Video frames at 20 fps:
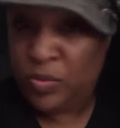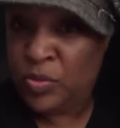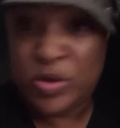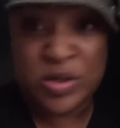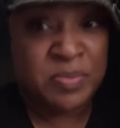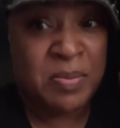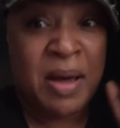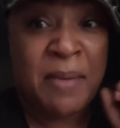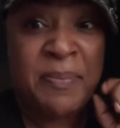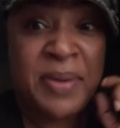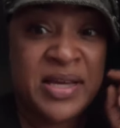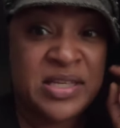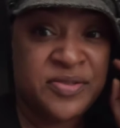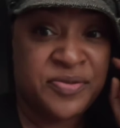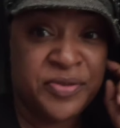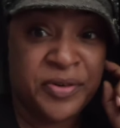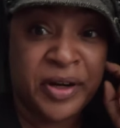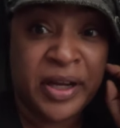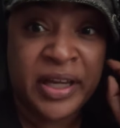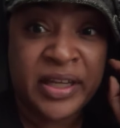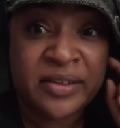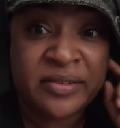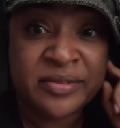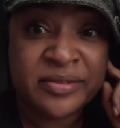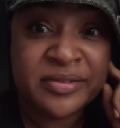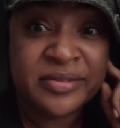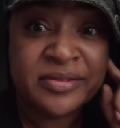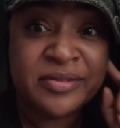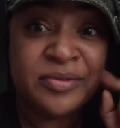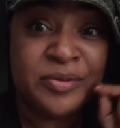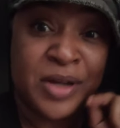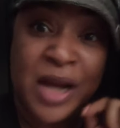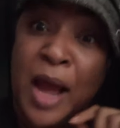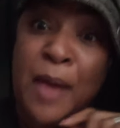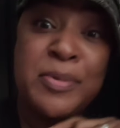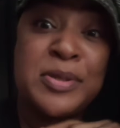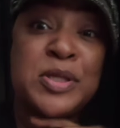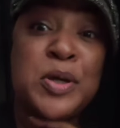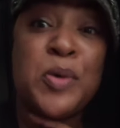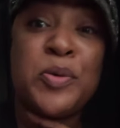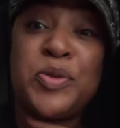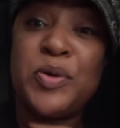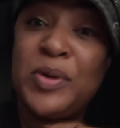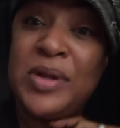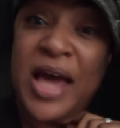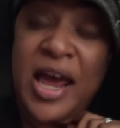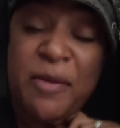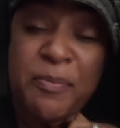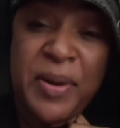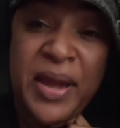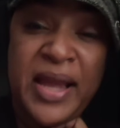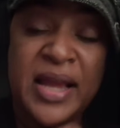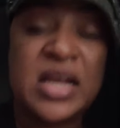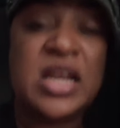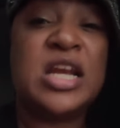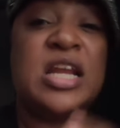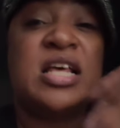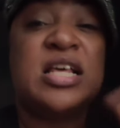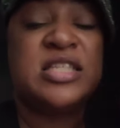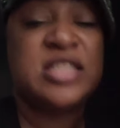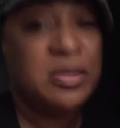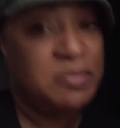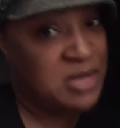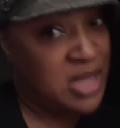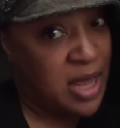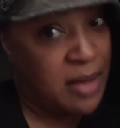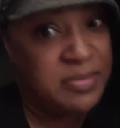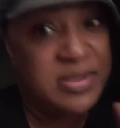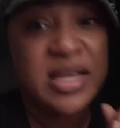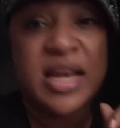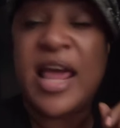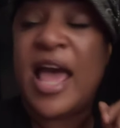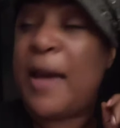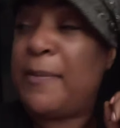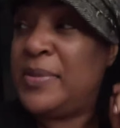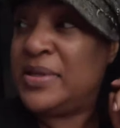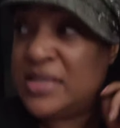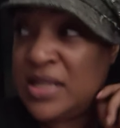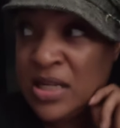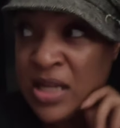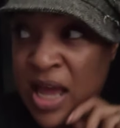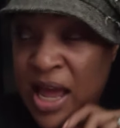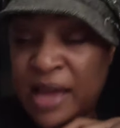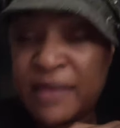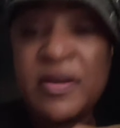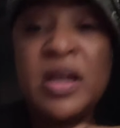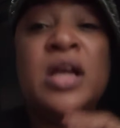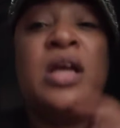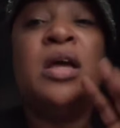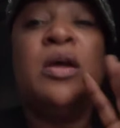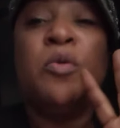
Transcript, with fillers: was my best friend when I was going through a lot of pain, and sometimes that happens in life.